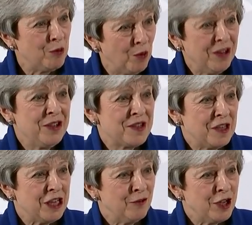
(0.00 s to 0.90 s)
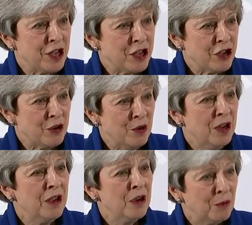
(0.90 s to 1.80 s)
People want us to leave the
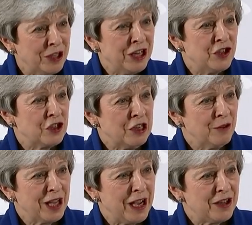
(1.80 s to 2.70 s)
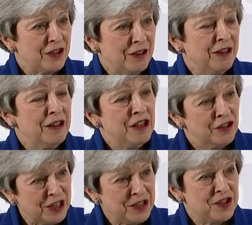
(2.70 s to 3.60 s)
EU. We need to deliver that.
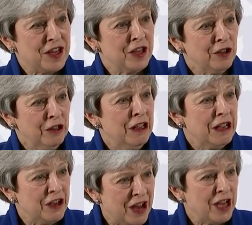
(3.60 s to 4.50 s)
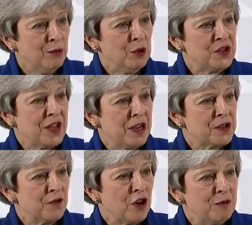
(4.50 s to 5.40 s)
This deal enables the
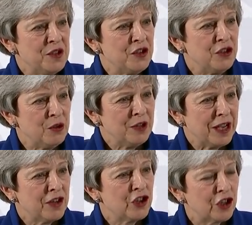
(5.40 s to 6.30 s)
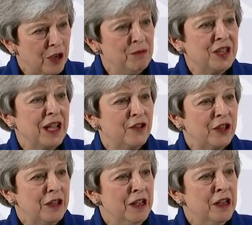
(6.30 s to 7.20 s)
House of Commons to do that, to come
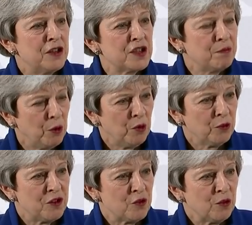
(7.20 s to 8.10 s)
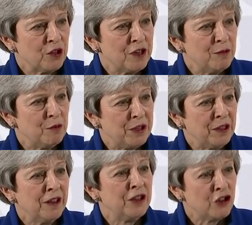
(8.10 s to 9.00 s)
together to support the withdrawal agreement
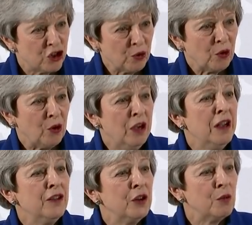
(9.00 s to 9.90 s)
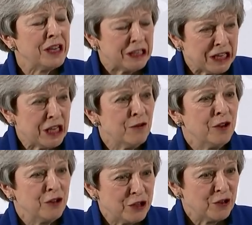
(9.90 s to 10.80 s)
bill and ensure that we
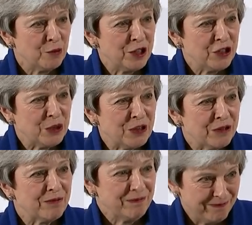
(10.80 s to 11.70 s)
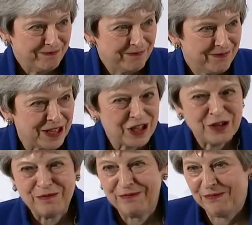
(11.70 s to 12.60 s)
leave the European Union.
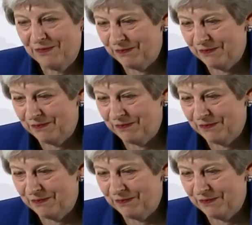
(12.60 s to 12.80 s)
Thank you.